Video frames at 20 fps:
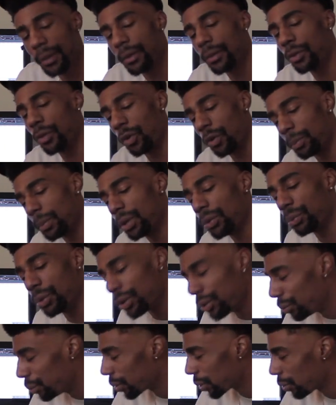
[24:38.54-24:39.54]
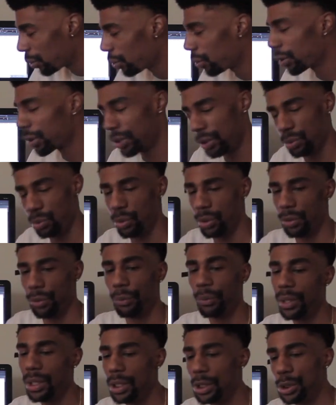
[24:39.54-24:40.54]
Normally when you record on a
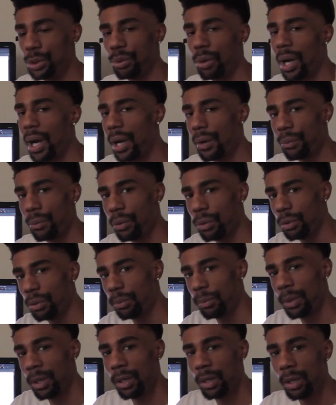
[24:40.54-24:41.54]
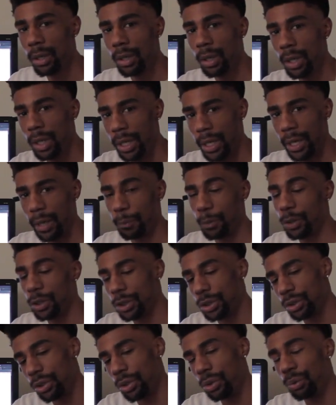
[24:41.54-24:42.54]
really dry room, I'm going to
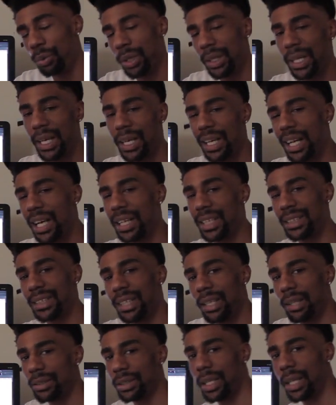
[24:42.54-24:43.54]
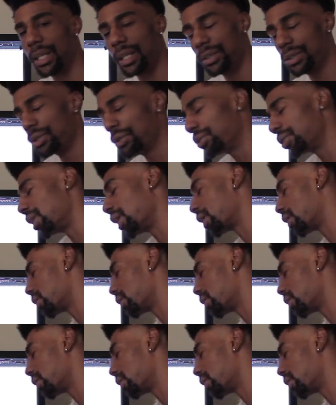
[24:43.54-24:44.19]
show you what that kind of sounds like in 2 seconds.